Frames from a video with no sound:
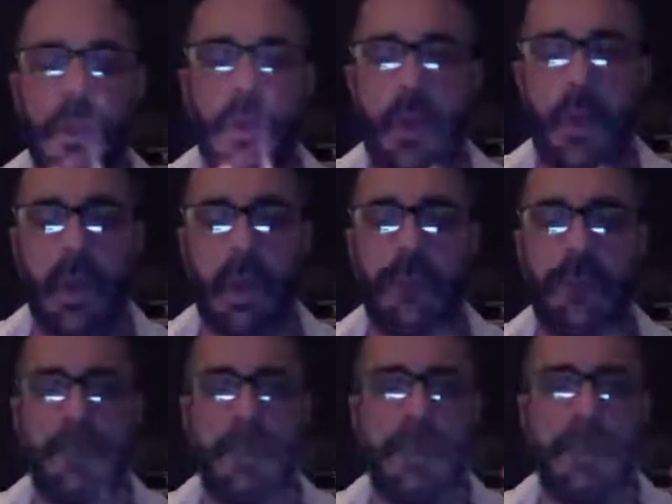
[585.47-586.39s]
My
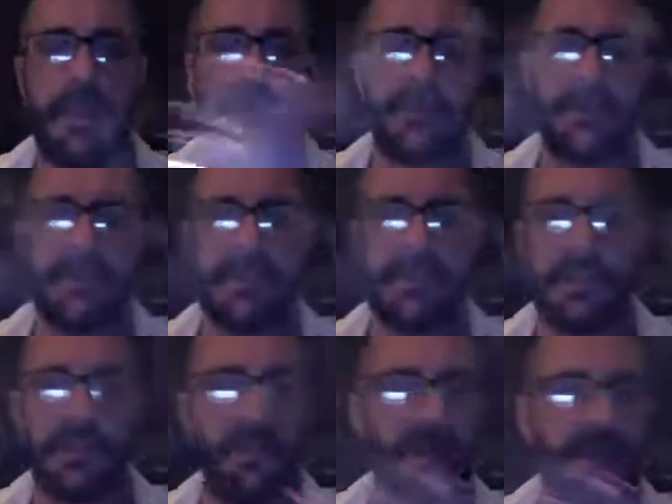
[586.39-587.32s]
energy can go
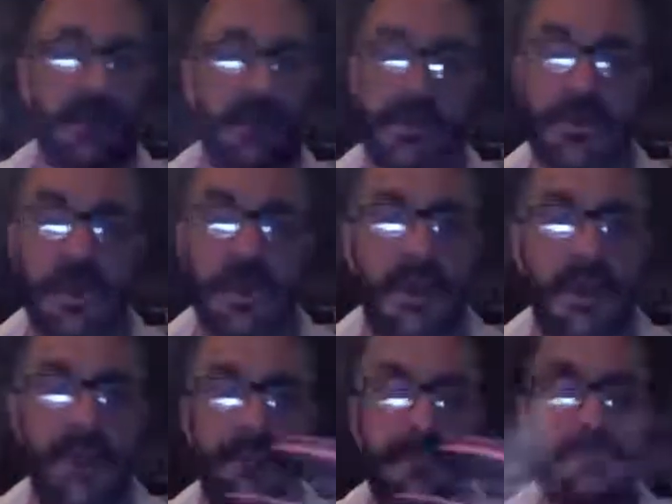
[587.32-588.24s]
through time,
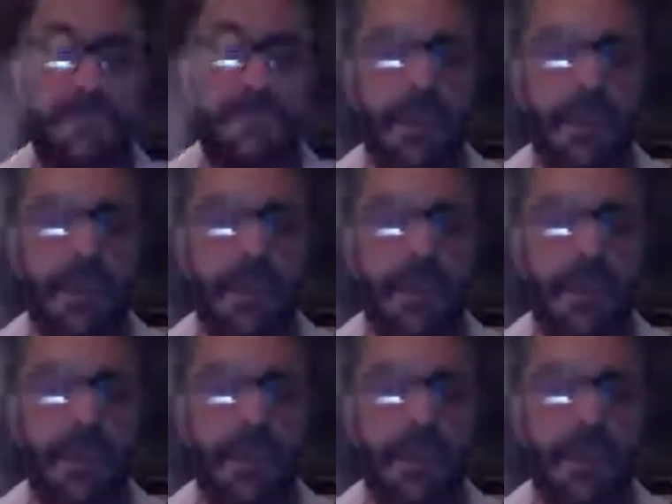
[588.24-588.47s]
space,